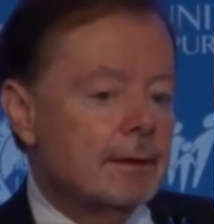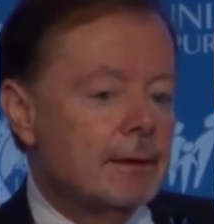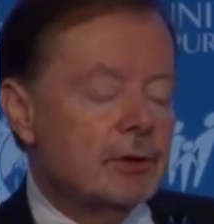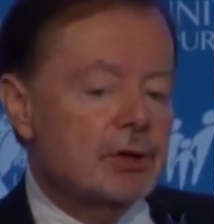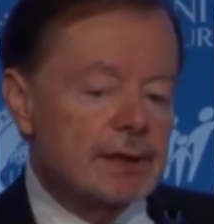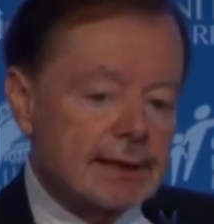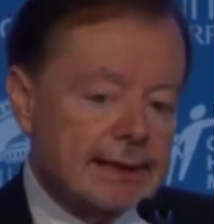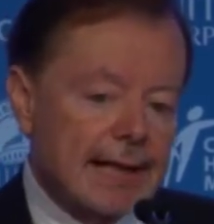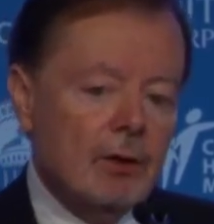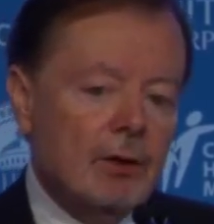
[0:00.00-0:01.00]
She
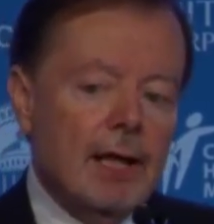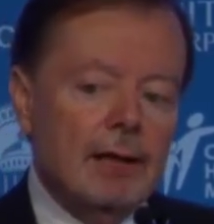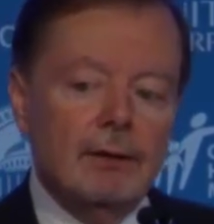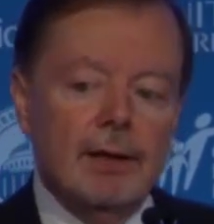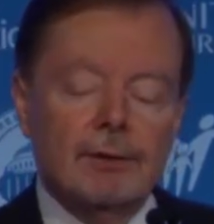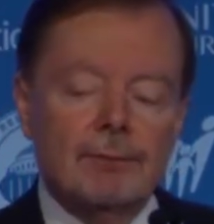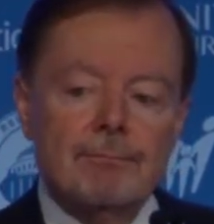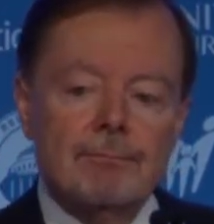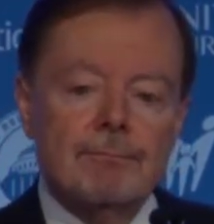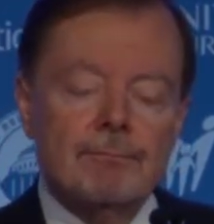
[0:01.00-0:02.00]
sat on that letter,
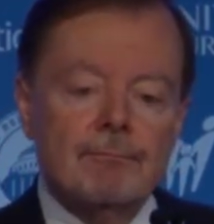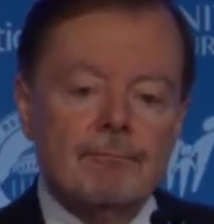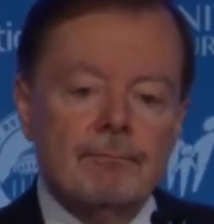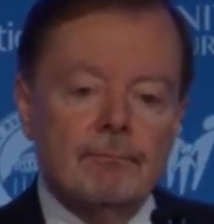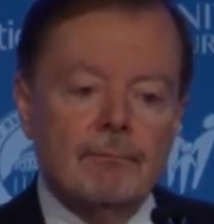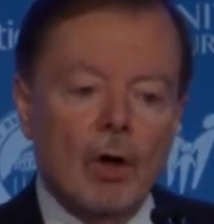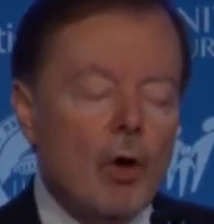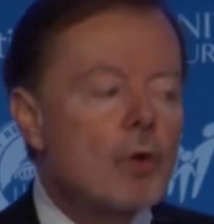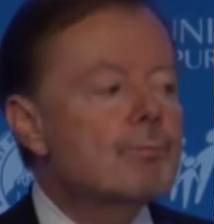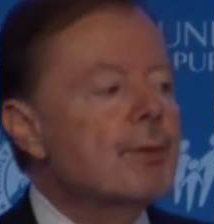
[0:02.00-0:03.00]

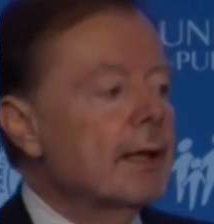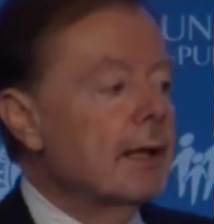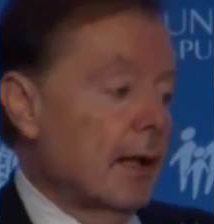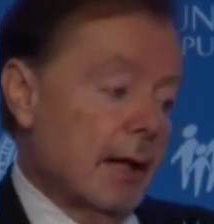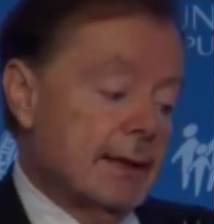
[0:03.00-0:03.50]
hoping,